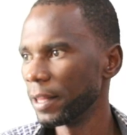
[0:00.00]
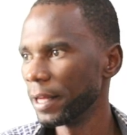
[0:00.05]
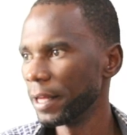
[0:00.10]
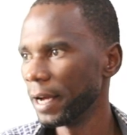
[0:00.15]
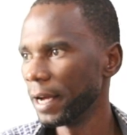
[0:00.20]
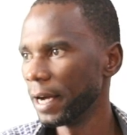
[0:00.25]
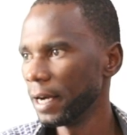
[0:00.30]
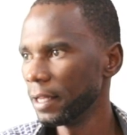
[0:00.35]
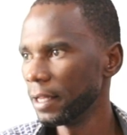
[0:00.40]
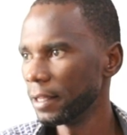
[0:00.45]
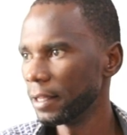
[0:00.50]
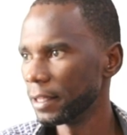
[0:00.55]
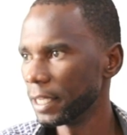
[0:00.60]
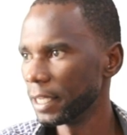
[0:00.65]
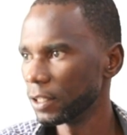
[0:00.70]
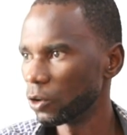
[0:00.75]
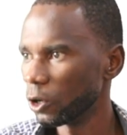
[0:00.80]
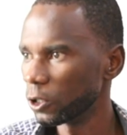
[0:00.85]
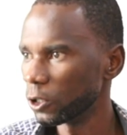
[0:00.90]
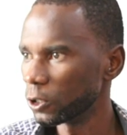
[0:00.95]
there,
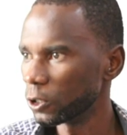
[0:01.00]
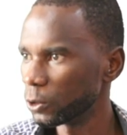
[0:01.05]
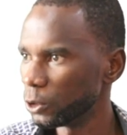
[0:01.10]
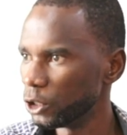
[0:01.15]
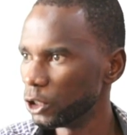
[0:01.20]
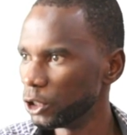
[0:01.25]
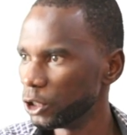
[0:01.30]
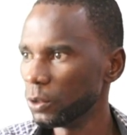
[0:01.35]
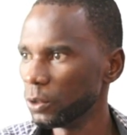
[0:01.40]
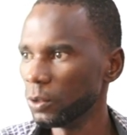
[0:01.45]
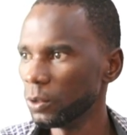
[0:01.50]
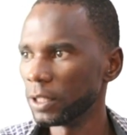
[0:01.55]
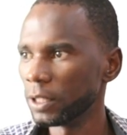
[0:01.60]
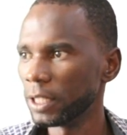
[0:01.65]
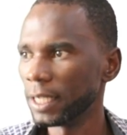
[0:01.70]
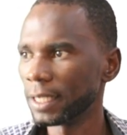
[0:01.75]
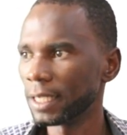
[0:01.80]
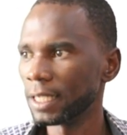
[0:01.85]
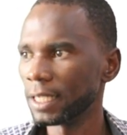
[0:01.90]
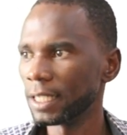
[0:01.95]
then go to new,
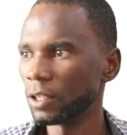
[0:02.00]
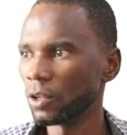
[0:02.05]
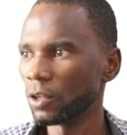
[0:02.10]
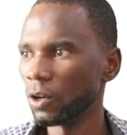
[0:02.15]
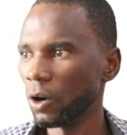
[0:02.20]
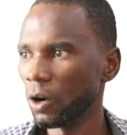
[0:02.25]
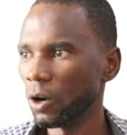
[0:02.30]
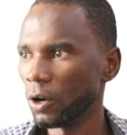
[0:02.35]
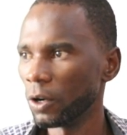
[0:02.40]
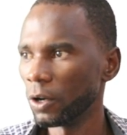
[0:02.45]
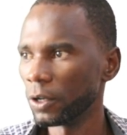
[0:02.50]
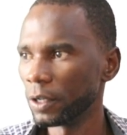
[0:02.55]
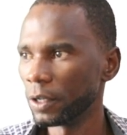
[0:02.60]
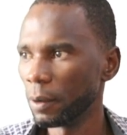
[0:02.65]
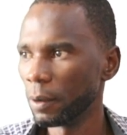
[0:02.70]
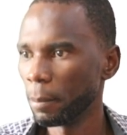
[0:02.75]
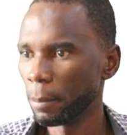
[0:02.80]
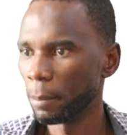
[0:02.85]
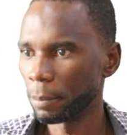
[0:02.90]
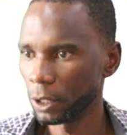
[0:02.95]
then click on
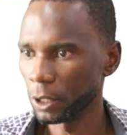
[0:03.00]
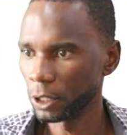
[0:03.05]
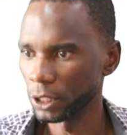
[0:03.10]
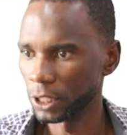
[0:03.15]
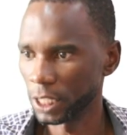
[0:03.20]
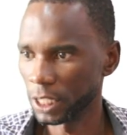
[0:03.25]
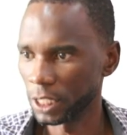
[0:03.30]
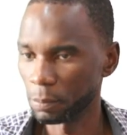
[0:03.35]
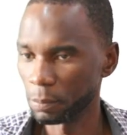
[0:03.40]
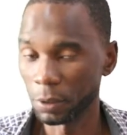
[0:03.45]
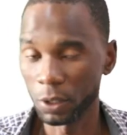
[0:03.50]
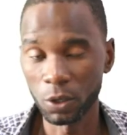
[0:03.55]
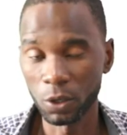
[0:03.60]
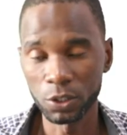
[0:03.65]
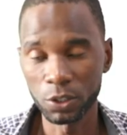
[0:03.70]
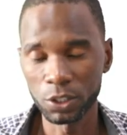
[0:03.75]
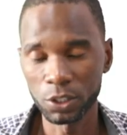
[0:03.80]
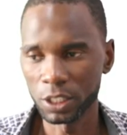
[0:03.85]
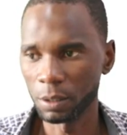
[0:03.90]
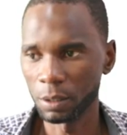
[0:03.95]
project
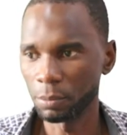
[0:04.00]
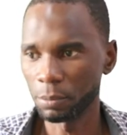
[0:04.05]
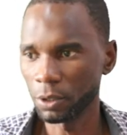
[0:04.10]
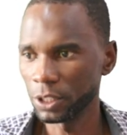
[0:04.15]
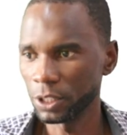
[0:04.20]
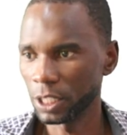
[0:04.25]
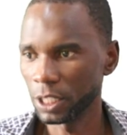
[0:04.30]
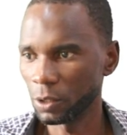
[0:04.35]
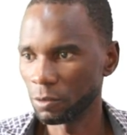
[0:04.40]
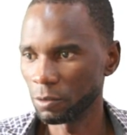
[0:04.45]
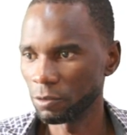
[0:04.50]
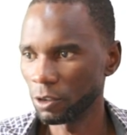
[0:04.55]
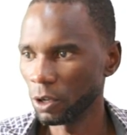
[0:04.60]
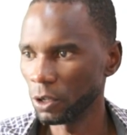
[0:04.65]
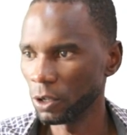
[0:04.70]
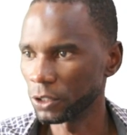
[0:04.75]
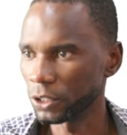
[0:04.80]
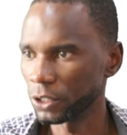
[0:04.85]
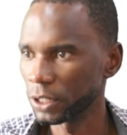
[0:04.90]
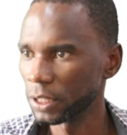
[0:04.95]
because it's a project, of
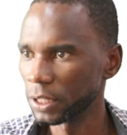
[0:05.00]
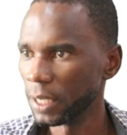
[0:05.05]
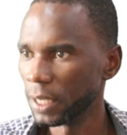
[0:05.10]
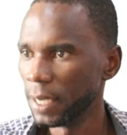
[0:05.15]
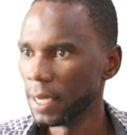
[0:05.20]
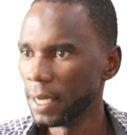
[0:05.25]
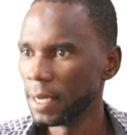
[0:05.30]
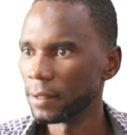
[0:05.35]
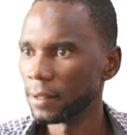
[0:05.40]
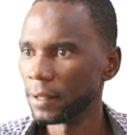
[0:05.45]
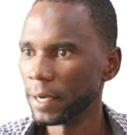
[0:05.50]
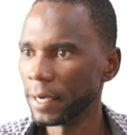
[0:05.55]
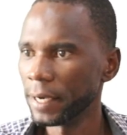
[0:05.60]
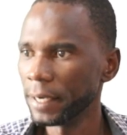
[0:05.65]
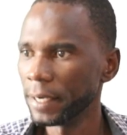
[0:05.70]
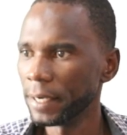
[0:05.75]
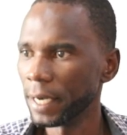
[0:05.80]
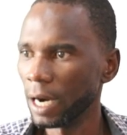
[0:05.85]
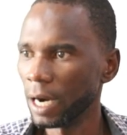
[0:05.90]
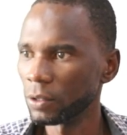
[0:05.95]
course.
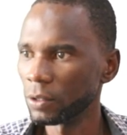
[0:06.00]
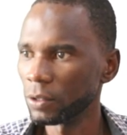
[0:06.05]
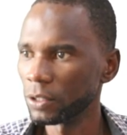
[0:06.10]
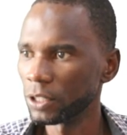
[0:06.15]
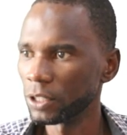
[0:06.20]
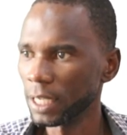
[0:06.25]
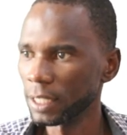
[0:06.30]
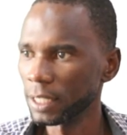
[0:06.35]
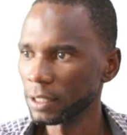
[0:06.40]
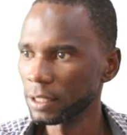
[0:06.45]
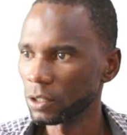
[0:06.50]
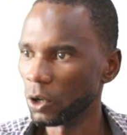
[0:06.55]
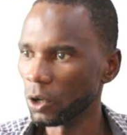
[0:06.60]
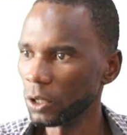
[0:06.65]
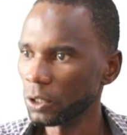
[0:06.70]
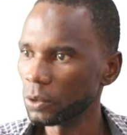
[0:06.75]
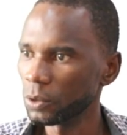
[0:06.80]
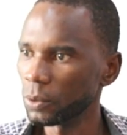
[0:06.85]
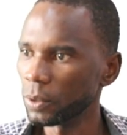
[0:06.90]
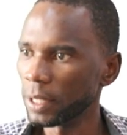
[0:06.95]
Then I'll just
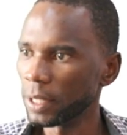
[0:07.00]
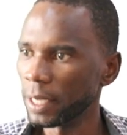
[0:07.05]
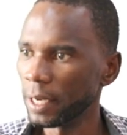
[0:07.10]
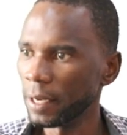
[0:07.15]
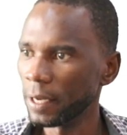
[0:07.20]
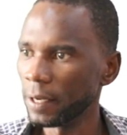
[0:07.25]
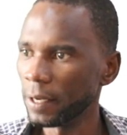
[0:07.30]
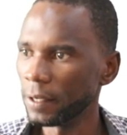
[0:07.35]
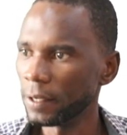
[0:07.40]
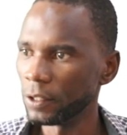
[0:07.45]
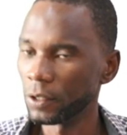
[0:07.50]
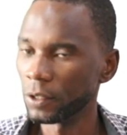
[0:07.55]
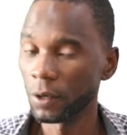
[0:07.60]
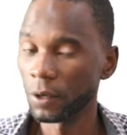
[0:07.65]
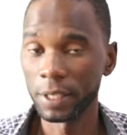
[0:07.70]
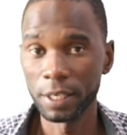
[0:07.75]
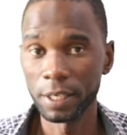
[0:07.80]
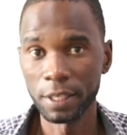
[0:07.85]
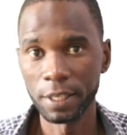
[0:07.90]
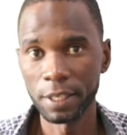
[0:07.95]
go to the,
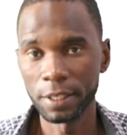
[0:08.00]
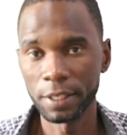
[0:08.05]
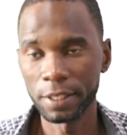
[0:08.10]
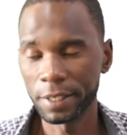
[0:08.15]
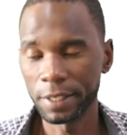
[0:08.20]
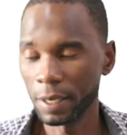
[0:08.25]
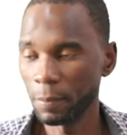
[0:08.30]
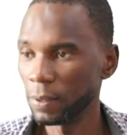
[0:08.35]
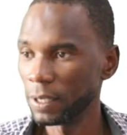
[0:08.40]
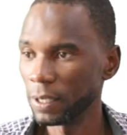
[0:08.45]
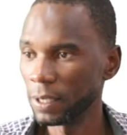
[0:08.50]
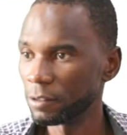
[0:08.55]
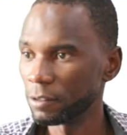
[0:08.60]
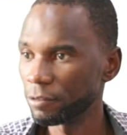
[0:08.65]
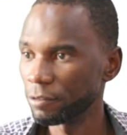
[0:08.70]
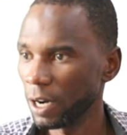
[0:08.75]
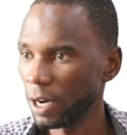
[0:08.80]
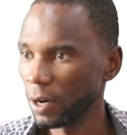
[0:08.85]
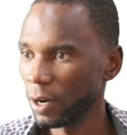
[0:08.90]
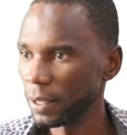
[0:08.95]
the template
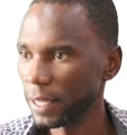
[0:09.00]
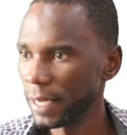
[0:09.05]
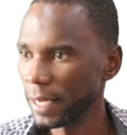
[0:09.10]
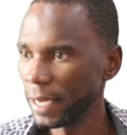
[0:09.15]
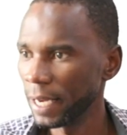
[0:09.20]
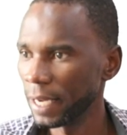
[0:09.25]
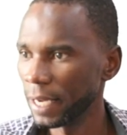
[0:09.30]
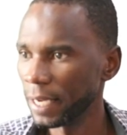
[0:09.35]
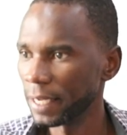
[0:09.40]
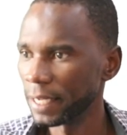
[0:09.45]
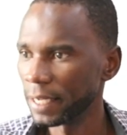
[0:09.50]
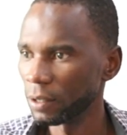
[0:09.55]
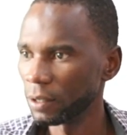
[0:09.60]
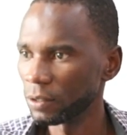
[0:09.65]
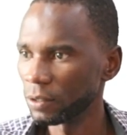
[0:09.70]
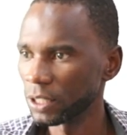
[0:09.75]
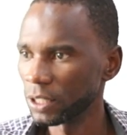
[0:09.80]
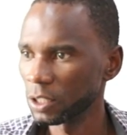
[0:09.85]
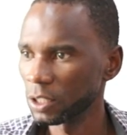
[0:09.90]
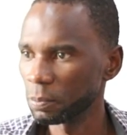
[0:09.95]
file there, and
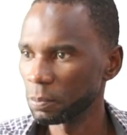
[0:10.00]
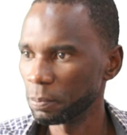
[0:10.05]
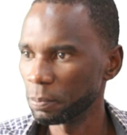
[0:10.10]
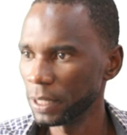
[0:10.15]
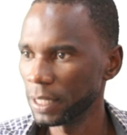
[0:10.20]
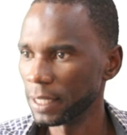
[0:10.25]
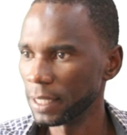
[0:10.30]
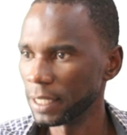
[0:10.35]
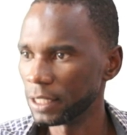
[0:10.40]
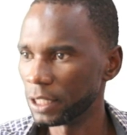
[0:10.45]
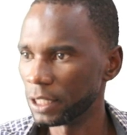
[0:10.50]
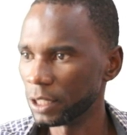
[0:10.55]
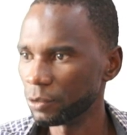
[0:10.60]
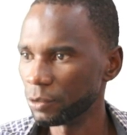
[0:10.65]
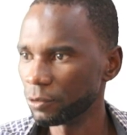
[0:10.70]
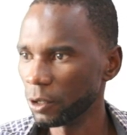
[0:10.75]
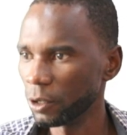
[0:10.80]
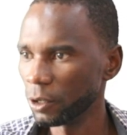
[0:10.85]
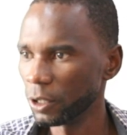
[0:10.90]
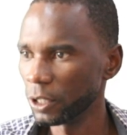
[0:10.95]
I'll just pick the
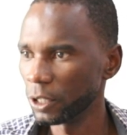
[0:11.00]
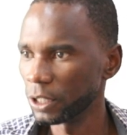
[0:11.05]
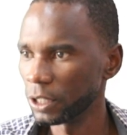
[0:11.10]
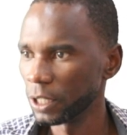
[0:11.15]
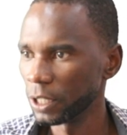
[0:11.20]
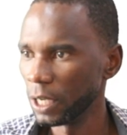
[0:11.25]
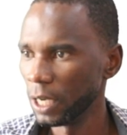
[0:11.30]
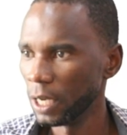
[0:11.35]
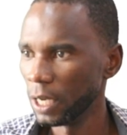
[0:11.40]
default